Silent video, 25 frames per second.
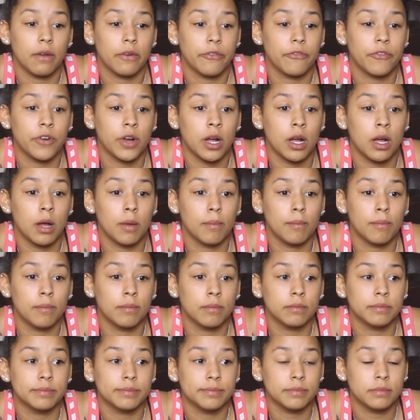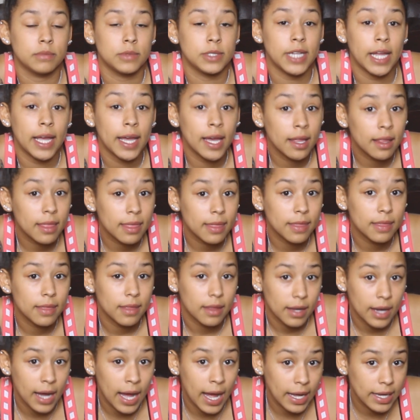from death,
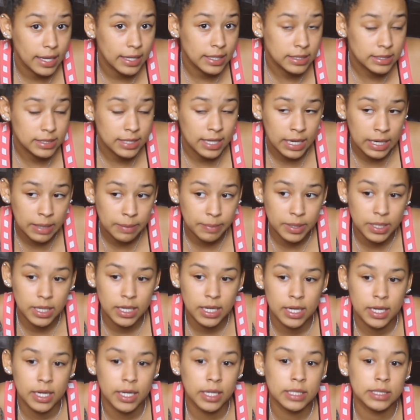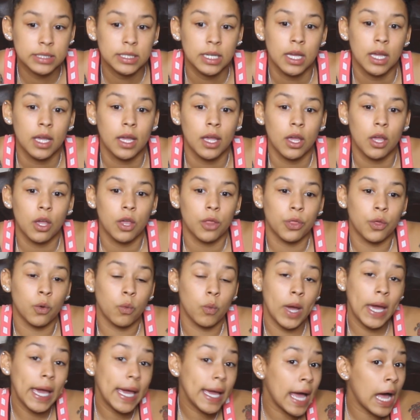I can say, because the
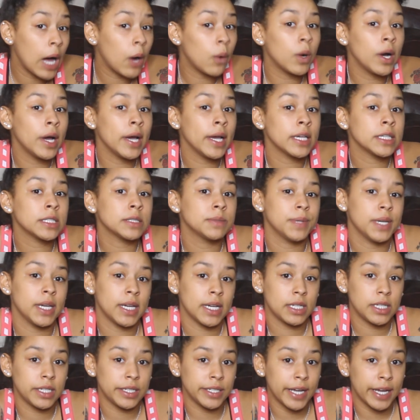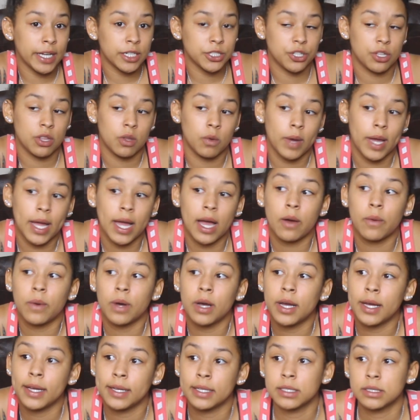way I was being a teenager, the way I
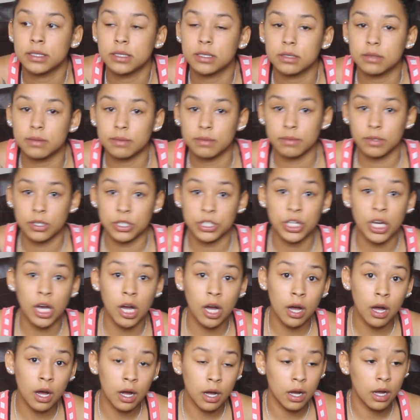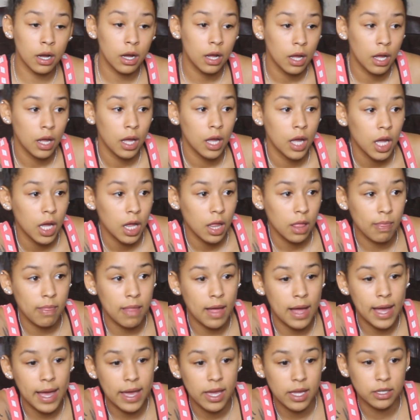was young,
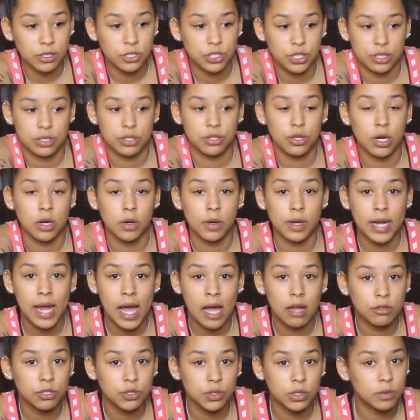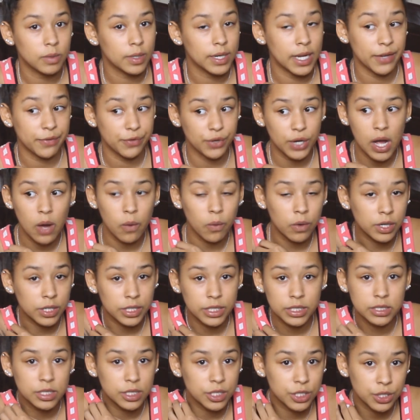like, just going out, doing whatever I
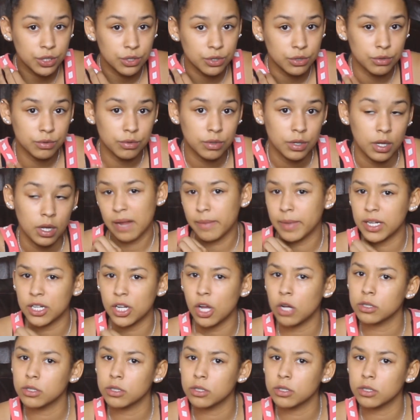wanted to do. I mean,